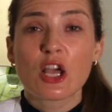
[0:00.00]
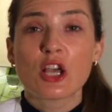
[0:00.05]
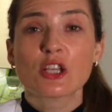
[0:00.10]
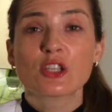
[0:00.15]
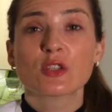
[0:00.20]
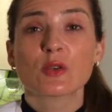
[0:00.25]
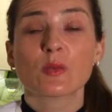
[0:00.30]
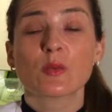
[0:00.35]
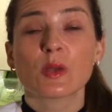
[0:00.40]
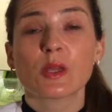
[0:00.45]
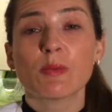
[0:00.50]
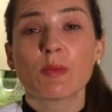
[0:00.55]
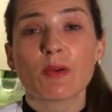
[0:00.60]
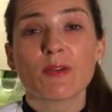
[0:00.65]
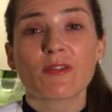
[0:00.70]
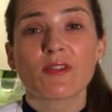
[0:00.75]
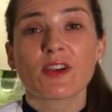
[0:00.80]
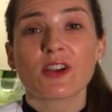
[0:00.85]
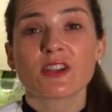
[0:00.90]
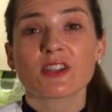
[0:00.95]
So we
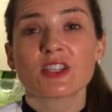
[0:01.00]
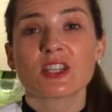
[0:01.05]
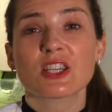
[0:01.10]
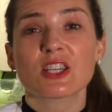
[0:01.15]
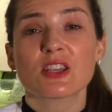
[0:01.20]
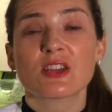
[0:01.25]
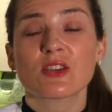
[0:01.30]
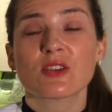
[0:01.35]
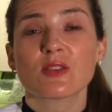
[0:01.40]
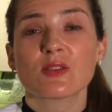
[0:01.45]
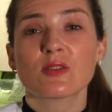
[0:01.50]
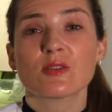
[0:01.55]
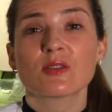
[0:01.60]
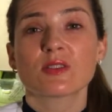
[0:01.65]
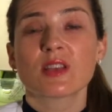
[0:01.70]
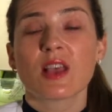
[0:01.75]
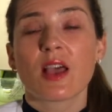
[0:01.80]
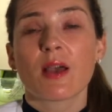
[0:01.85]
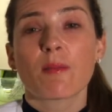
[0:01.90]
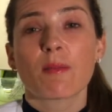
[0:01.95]
prefer to use
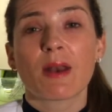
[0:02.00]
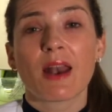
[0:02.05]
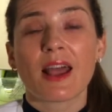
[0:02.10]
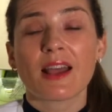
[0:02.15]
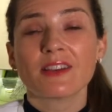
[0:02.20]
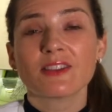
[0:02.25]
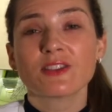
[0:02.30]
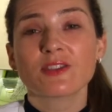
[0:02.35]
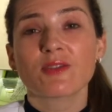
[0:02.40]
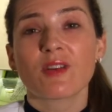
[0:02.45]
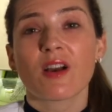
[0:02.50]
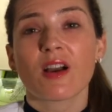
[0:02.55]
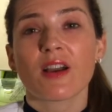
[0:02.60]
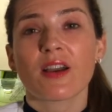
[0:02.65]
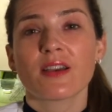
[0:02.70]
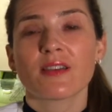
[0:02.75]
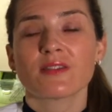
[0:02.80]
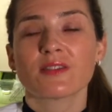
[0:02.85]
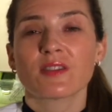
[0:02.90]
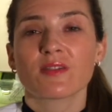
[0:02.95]

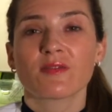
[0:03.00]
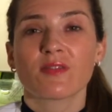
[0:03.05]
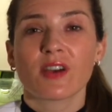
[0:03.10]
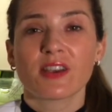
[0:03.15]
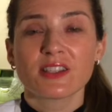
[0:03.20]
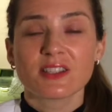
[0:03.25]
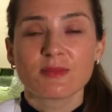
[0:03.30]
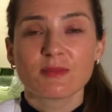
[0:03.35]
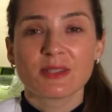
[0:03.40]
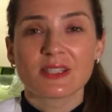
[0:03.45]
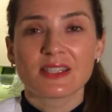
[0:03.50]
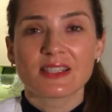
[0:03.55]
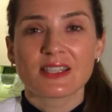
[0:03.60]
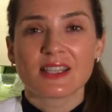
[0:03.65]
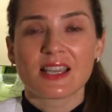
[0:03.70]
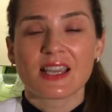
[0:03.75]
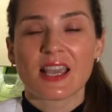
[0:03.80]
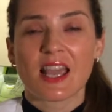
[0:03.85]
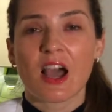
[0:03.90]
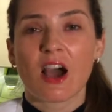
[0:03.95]
plant-derived vitamin
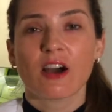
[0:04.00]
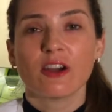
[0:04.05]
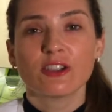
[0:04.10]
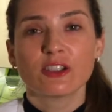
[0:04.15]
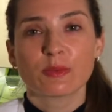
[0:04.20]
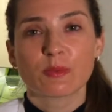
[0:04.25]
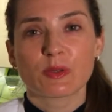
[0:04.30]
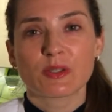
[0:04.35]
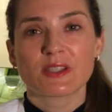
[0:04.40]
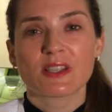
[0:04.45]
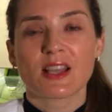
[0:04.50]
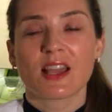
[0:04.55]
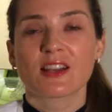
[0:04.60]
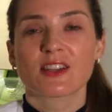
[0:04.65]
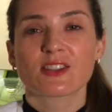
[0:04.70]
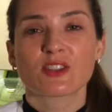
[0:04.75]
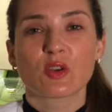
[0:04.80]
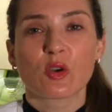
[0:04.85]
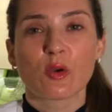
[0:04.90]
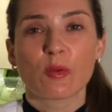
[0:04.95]
C, 100%
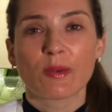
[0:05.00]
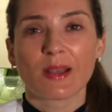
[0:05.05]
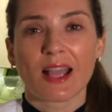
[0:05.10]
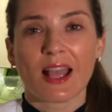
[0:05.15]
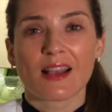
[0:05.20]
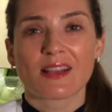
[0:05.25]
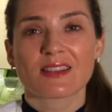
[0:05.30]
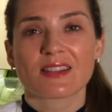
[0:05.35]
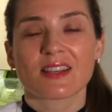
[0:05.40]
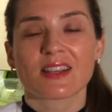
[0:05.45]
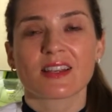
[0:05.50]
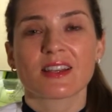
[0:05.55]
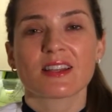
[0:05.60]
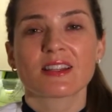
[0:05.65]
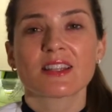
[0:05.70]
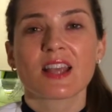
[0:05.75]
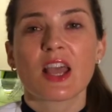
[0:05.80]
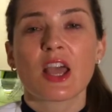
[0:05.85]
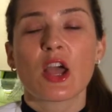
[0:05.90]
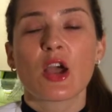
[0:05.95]
ascorbic acid,
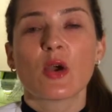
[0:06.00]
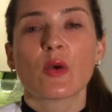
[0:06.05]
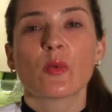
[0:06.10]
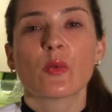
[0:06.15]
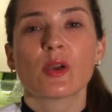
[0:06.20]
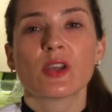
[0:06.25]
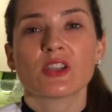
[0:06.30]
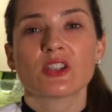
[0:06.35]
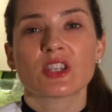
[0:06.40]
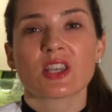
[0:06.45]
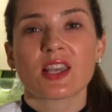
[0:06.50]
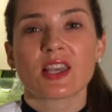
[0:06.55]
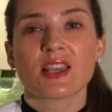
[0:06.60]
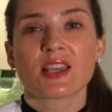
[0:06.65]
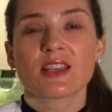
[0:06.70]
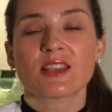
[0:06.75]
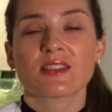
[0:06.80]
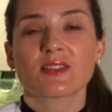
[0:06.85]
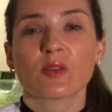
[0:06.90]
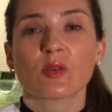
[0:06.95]
which
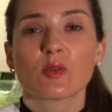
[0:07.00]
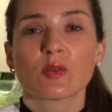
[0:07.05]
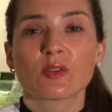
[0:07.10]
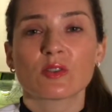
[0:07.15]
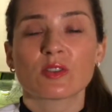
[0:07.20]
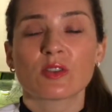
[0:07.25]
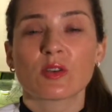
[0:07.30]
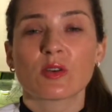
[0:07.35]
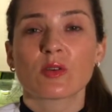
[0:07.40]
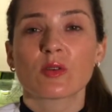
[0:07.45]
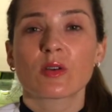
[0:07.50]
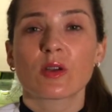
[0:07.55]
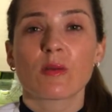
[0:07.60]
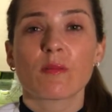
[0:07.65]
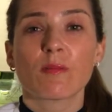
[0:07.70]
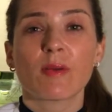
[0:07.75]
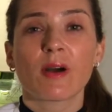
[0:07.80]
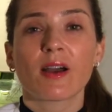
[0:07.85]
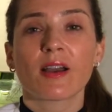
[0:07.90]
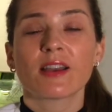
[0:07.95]
is also
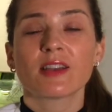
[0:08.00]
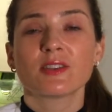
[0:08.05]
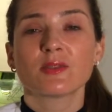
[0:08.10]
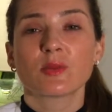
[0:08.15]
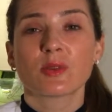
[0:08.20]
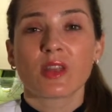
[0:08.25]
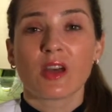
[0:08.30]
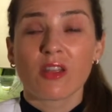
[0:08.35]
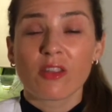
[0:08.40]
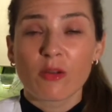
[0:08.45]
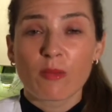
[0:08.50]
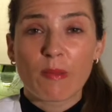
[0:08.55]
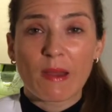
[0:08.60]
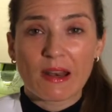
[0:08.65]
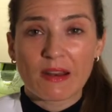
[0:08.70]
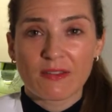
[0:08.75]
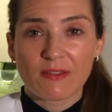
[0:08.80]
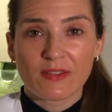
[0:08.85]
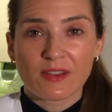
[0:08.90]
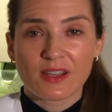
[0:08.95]
combined with other
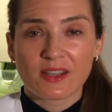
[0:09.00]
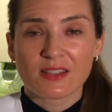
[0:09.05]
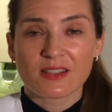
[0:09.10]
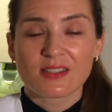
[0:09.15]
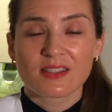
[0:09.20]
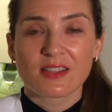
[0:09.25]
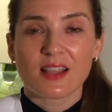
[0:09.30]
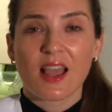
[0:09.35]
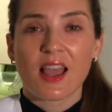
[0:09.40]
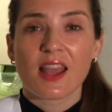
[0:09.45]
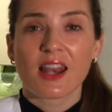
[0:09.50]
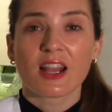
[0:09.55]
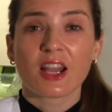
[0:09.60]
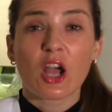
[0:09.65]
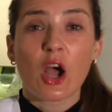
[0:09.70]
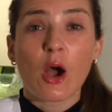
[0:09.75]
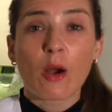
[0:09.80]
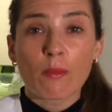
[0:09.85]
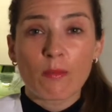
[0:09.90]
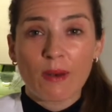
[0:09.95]
benefits in a
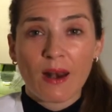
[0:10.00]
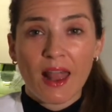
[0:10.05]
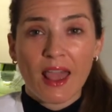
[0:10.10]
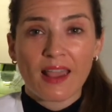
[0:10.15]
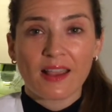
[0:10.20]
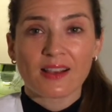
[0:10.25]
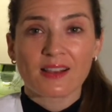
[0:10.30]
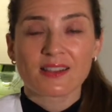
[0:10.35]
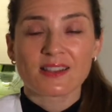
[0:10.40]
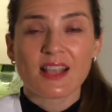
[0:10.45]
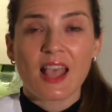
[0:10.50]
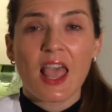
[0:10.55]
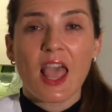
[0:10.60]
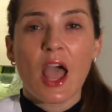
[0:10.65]
complex.